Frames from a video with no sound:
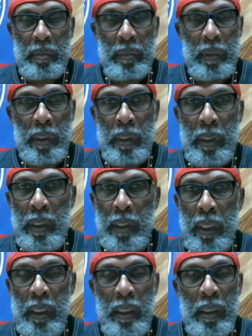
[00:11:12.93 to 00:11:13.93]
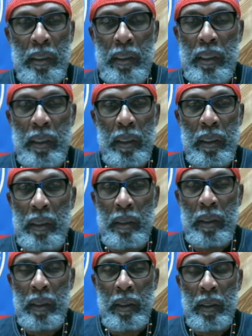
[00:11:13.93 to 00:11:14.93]
None other
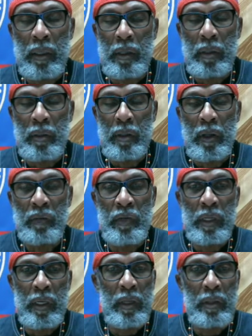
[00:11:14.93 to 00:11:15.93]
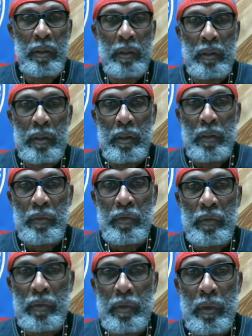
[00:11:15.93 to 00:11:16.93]
uh, uh, of the other,
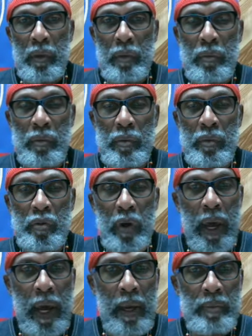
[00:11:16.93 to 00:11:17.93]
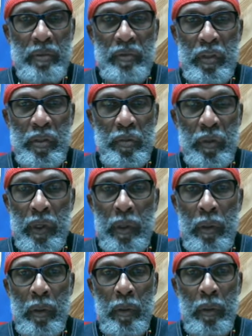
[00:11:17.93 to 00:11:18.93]
you know, tribes of
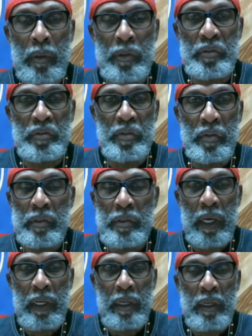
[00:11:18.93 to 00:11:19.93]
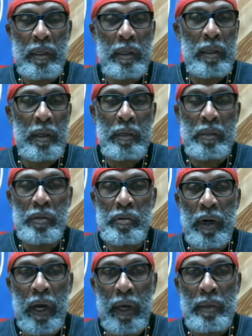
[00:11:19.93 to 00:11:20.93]
Israel or descendants out of any other
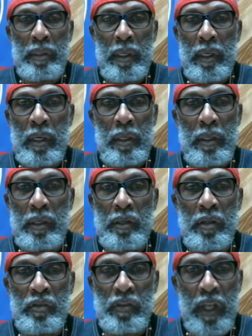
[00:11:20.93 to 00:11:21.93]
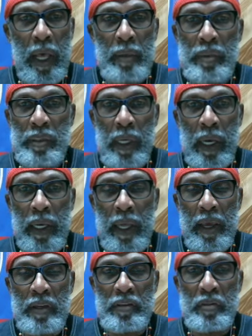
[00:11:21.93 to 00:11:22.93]
tribe can establish Yah. It
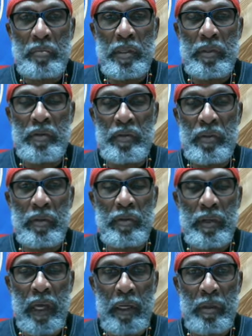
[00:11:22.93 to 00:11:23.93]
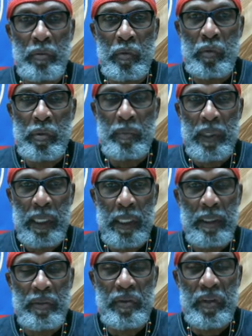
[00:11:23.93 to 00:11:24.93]
has to be descendants out of Jerusalem. Again,
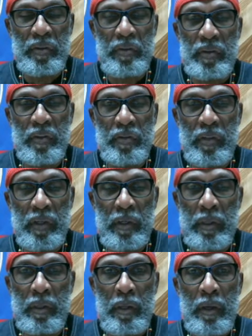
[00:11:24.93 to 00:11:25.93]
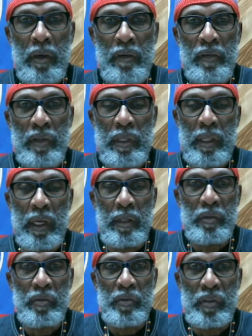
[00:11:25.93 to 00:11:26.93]
Ezekiel 16. 59
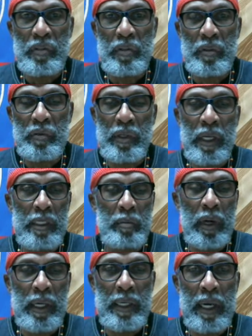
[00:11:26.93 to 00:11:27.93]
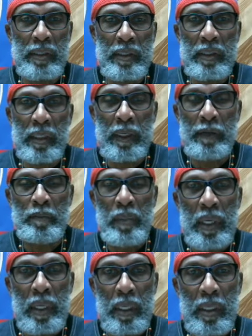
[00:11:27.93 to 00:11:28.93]
through 63. That's why Yah said
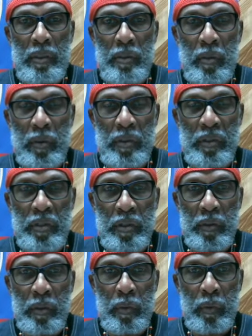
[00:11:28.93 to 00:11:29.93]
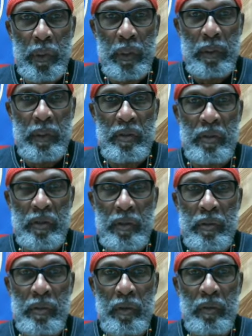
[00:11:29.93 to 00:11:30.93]
he's going to deal with the
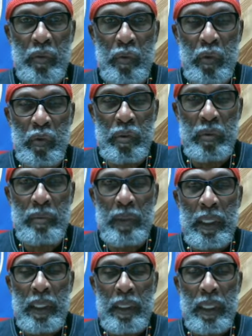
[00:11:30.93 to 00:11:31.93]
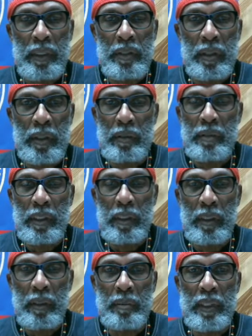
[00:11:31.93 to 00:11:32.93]
descendants of Jerusalem that turn to
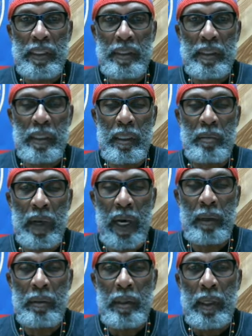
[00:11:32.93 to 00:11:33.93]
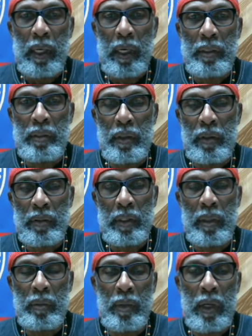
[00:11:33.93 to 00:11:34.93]
him, that seek him out, and turn to
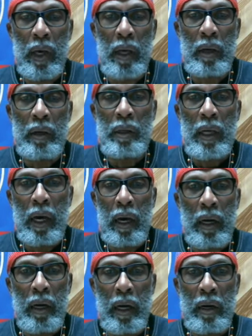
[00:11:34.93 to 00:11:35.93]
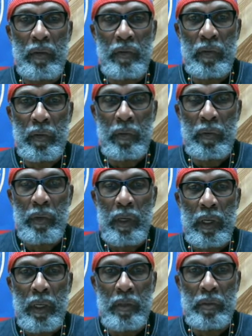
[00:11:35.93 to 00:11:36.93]
him with all our heart and soul.
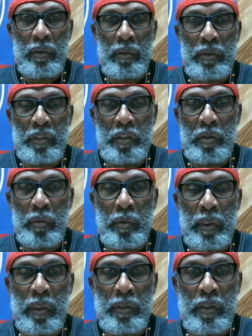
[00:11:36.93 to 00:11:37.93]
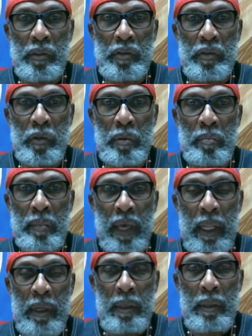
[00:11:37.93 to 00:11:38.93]
He's going to deal with us in a certain
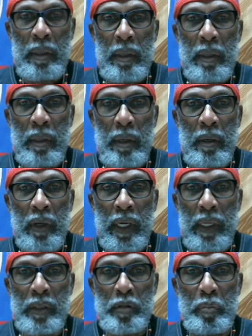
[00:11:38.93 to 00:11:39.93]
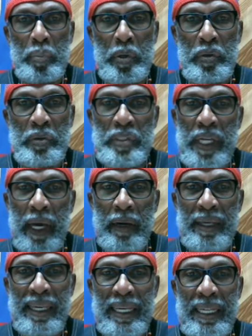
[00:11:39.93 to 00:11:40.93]
manner, okay, to purge out
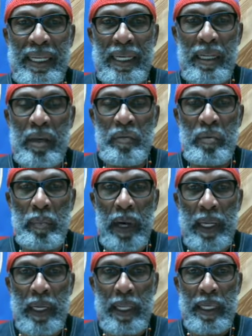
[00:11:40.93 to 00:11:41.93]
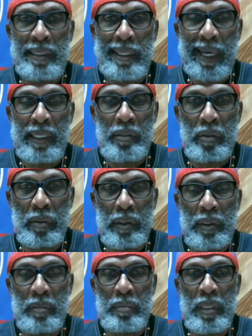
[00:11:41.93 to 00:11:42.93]
any and everybody that's not totally
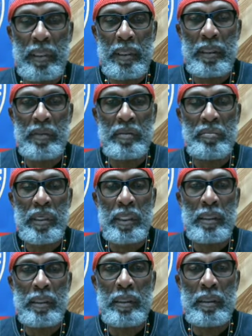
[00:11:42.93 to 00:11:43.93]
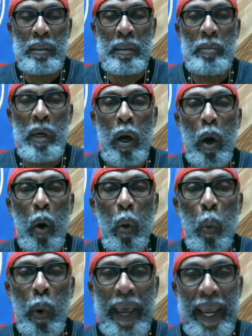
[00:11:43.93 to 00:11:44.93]
committed and submitted to him
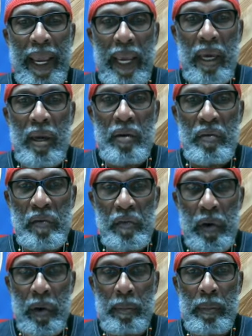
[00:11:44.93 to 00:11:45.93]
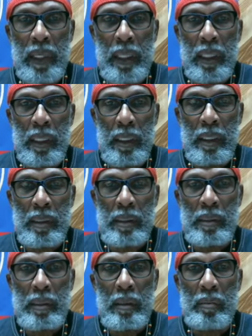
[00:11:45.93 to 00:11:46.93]
away from
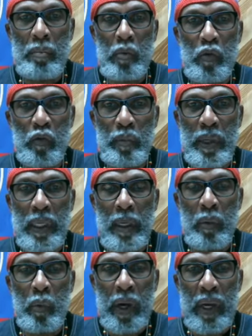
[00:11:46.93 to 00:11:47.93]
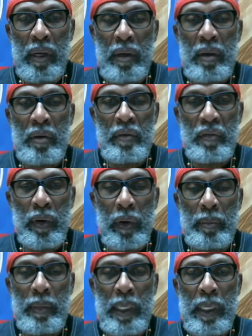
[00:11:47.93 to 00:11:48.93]
his movement, away
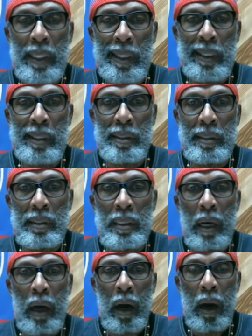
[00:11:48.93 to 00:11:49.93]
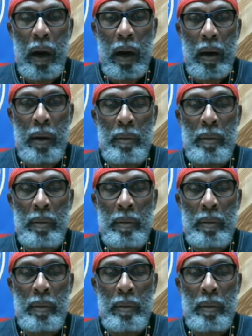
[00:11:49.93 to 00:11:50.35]
from his arm.